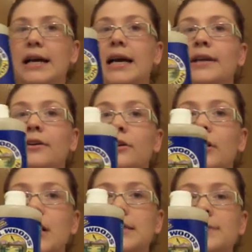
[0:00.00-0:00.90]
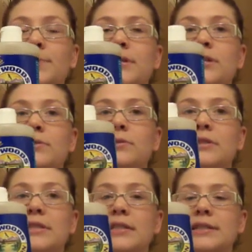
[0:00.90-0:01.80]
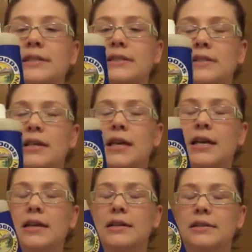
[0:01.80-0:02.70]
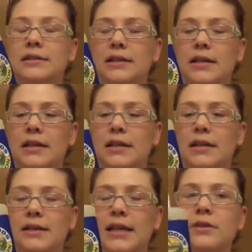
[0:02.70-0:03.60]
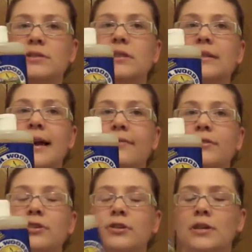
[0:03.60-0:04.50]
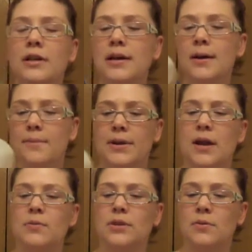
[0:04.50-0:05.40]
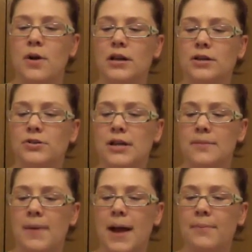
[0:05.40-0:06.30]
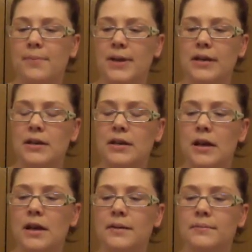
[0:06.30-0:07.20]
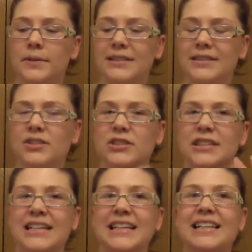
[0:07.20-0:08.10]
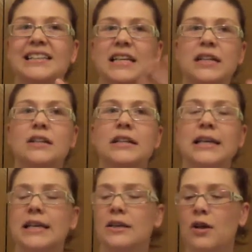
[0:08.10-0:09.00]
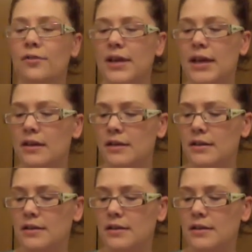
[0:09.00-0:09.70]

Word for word: and her husband used this, and they used the lavender, but I really wanted to try the peppermint because I just like that tingly and all that,